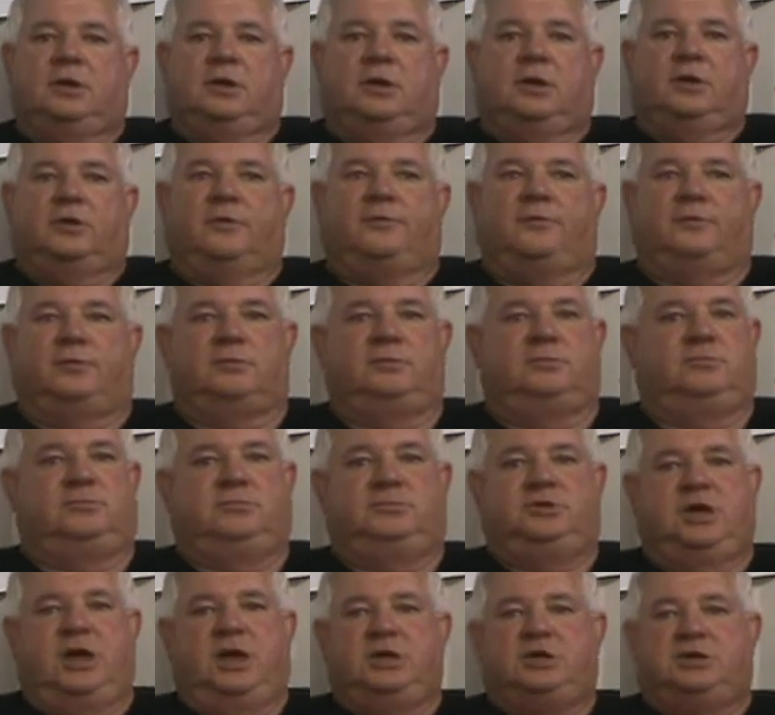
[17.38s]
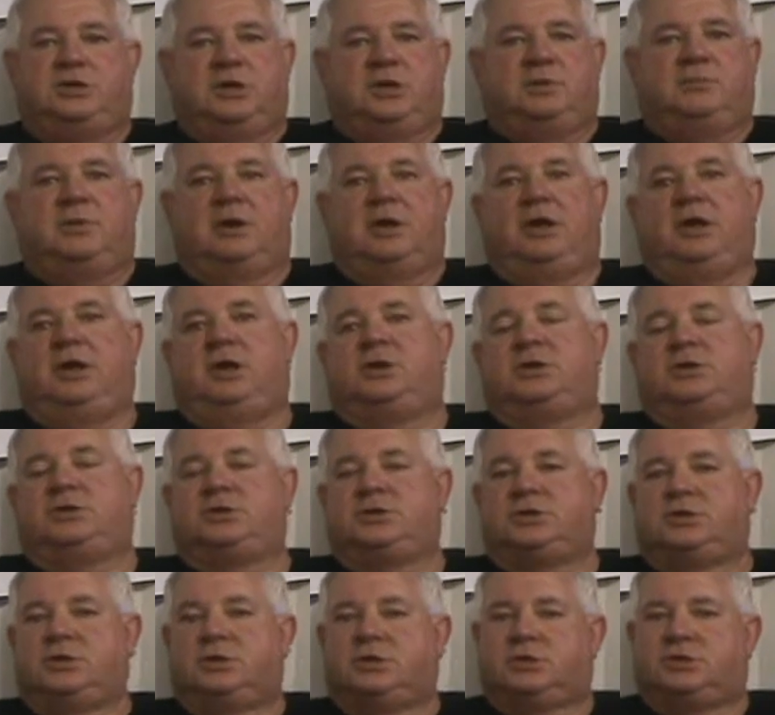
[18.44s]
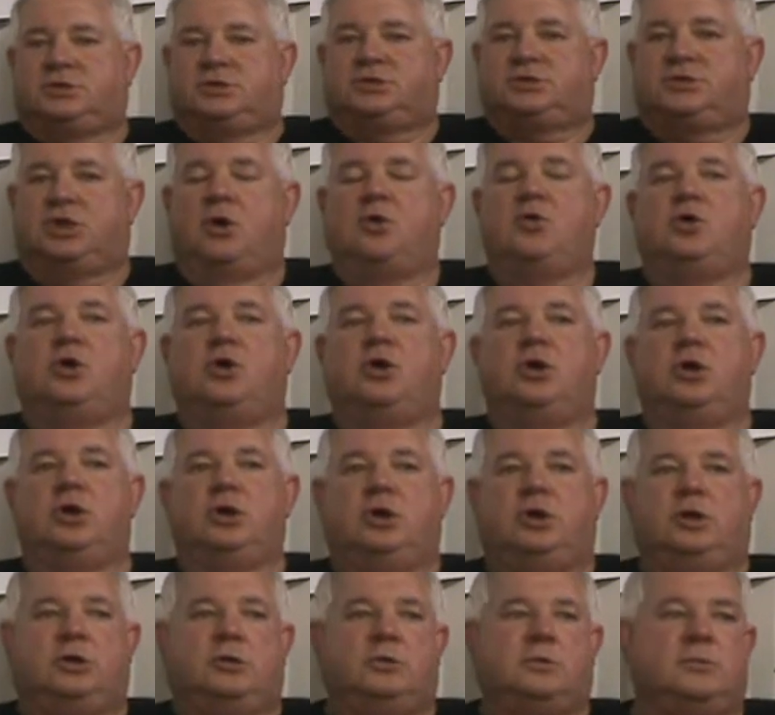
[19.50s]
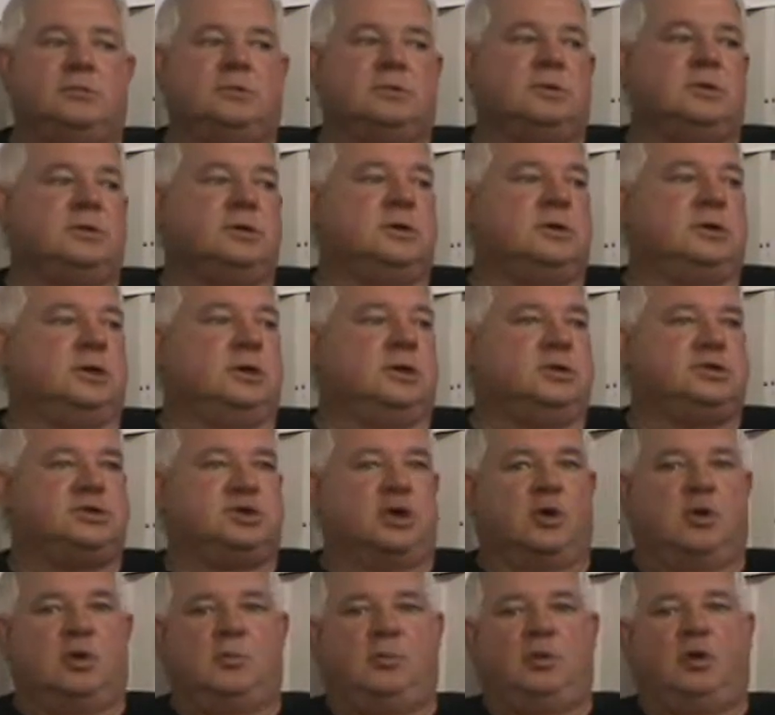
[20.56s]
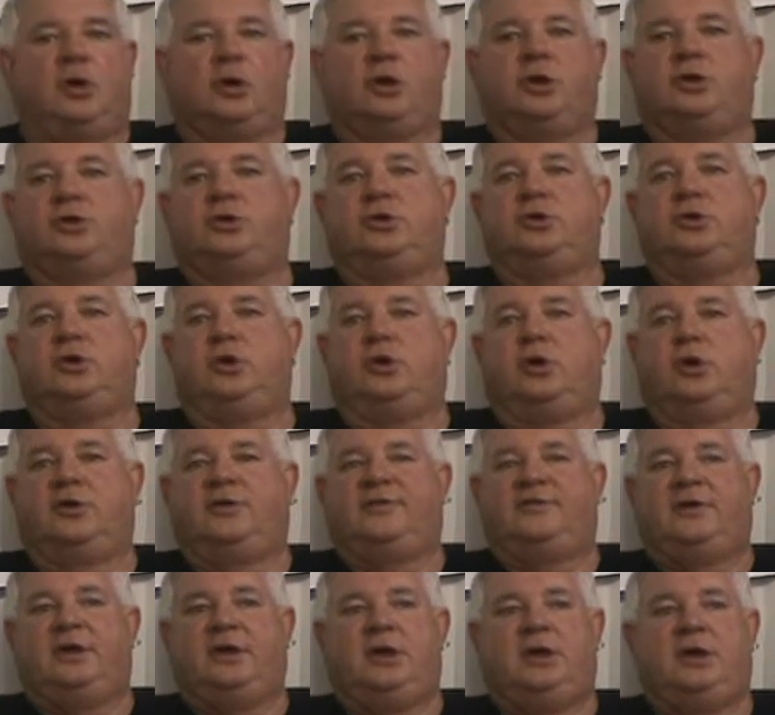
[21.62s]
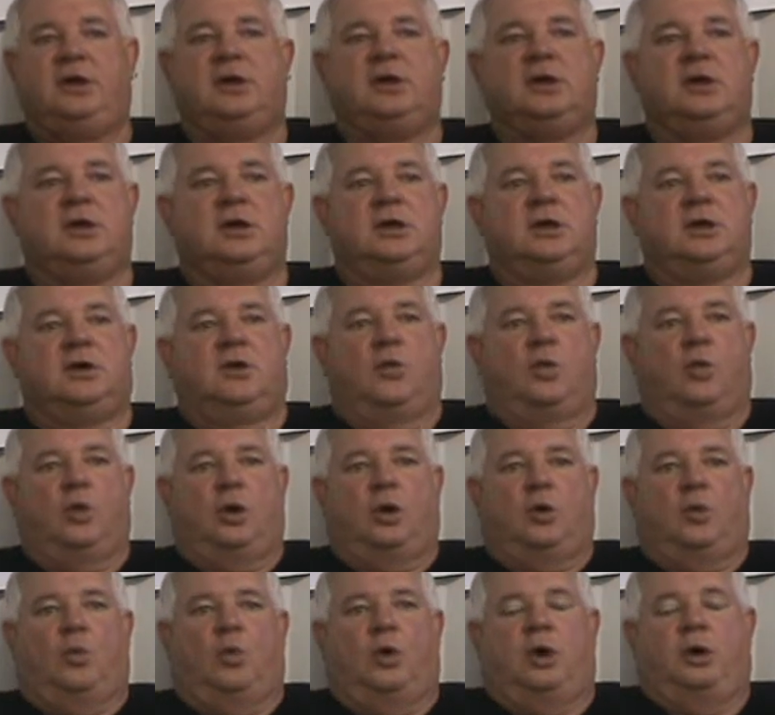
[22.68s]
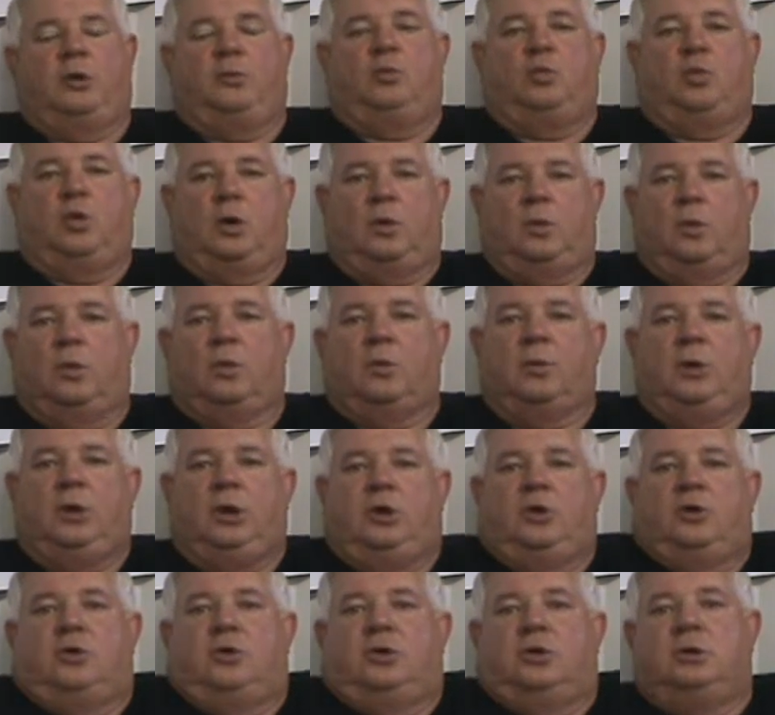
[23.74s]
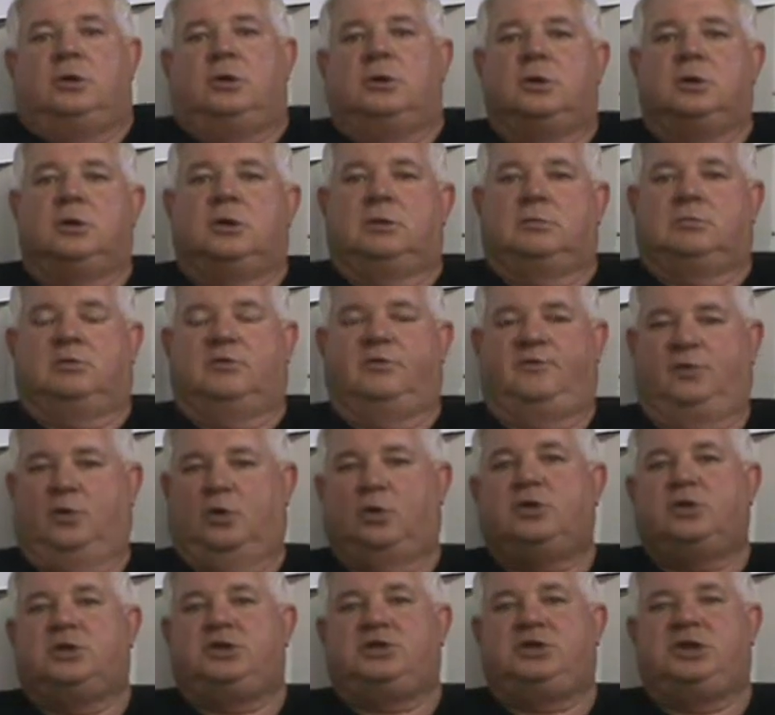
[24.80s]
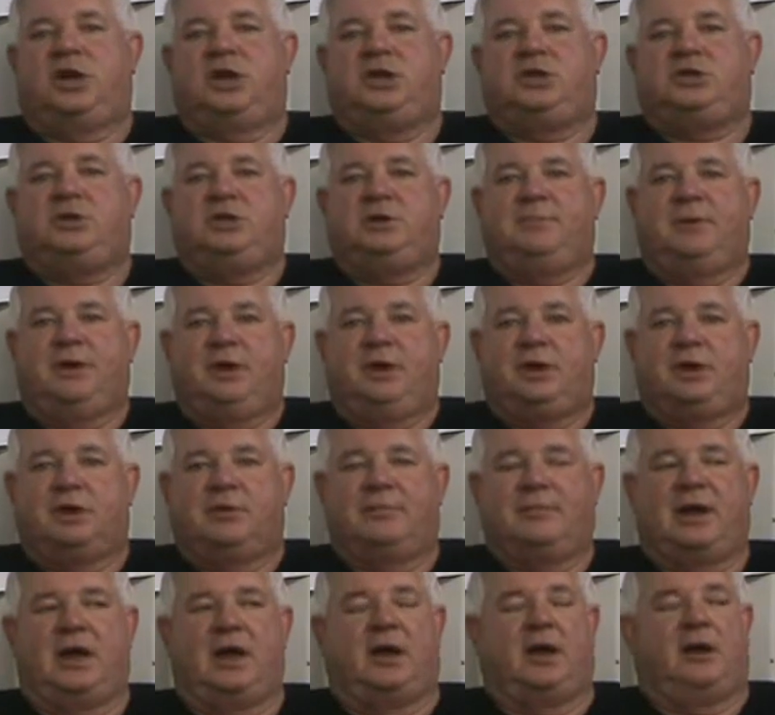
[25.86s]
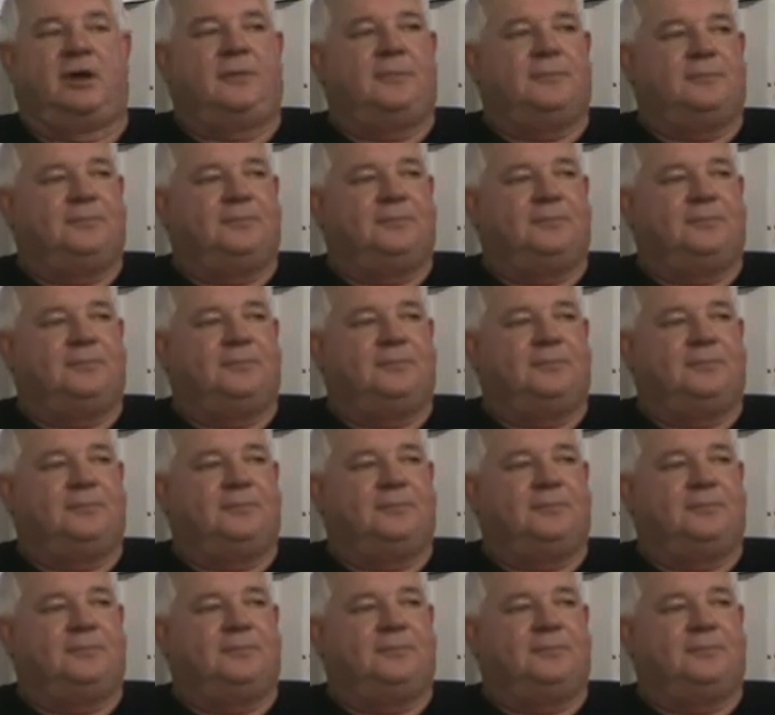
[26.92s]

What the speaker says: if the JTB is so good and so important to our RV, what were we doing before the JTB come out?